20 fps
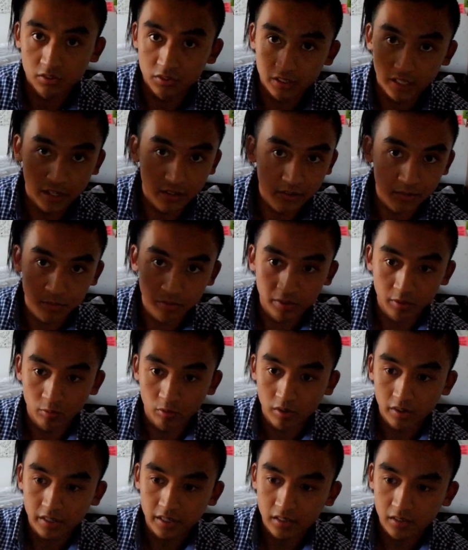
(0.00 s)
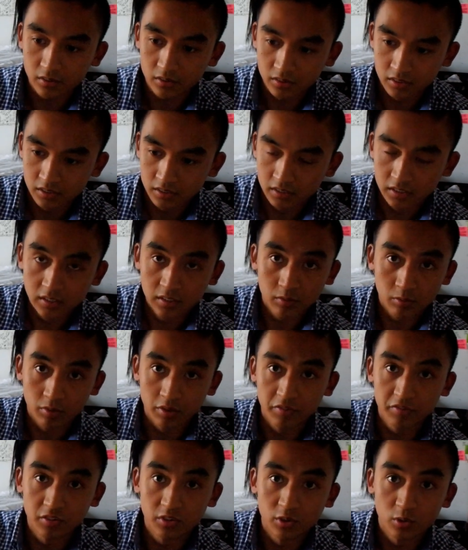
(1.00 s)
down the pre-workout,
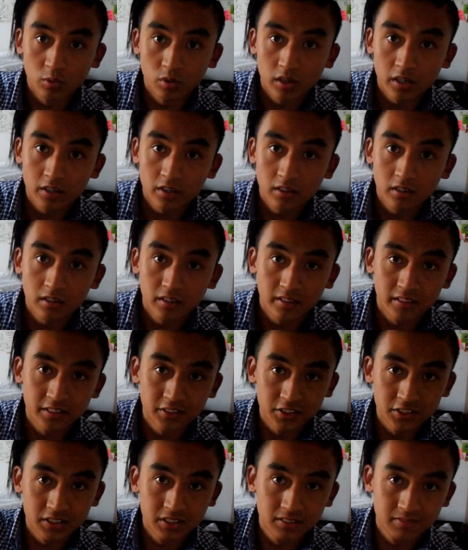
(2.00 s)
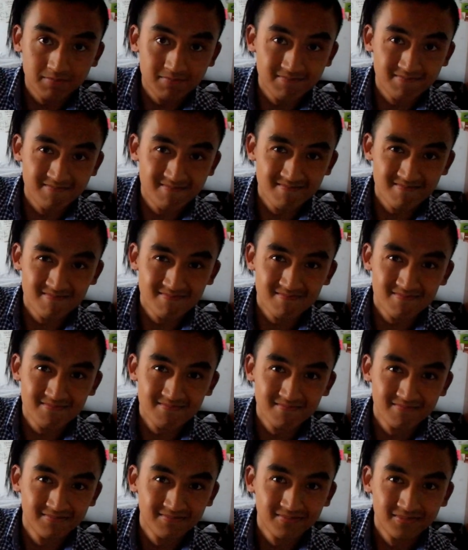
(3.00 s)
refill the water, and then just
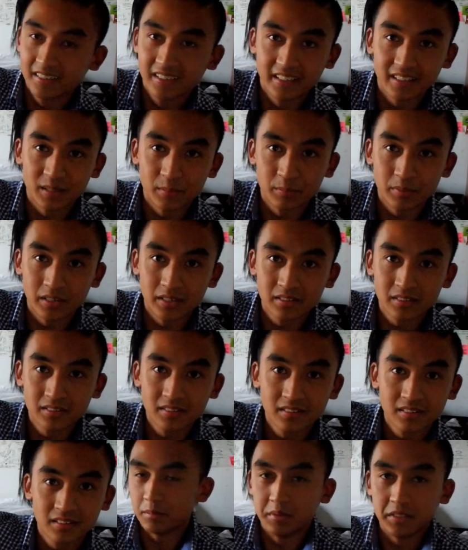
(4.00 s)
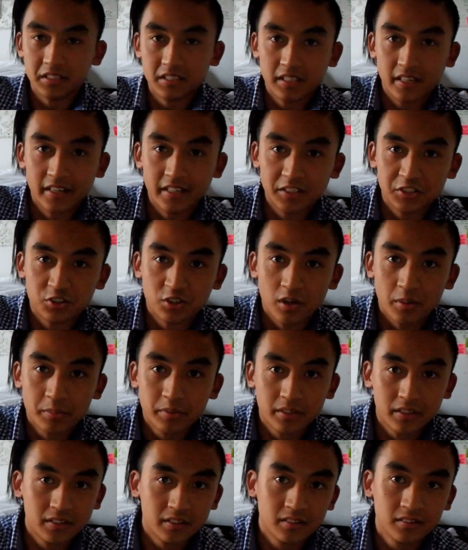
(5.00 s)
hit the button. The B C A As
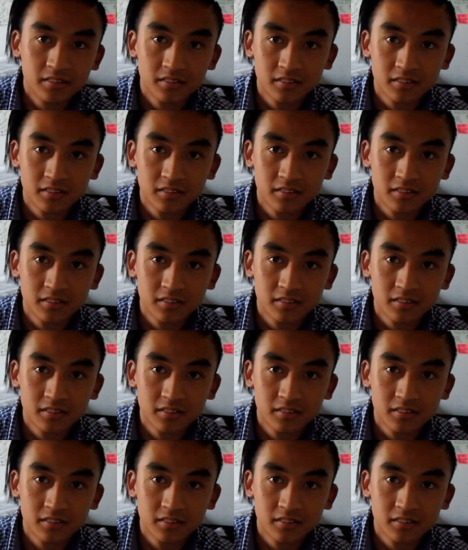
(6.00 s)
drop in,